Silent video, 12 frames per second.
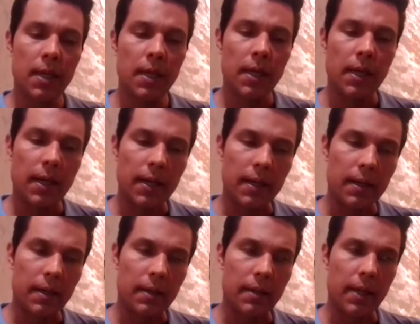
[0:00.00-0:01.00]

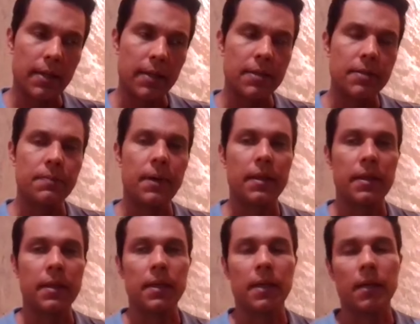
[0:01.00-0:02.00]
And that is my
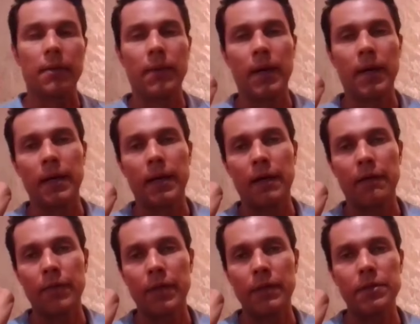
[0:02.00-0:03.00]
thing, and I've
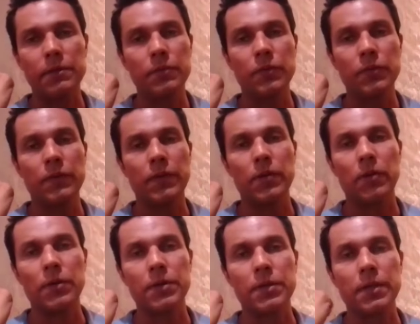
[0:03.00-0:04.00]
made this movie very
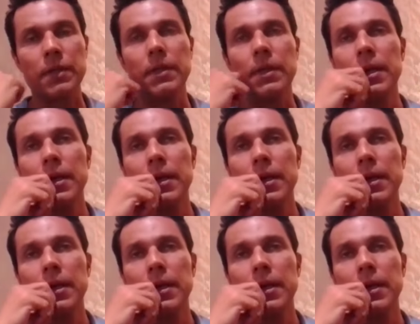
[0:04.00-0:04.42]
honestly.